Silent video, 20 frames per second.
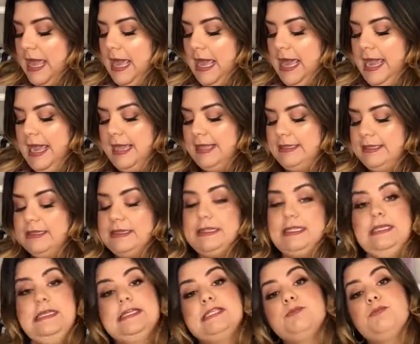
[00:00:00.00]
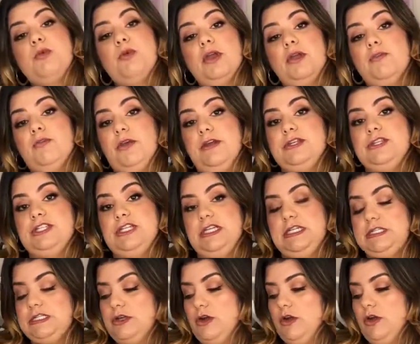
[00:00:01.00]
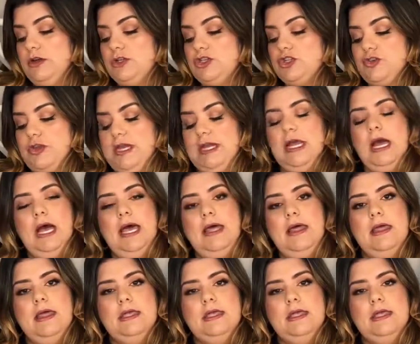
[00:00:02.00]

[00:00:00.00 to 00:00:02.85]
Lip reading: And these boyfriend jeans are a straight cut,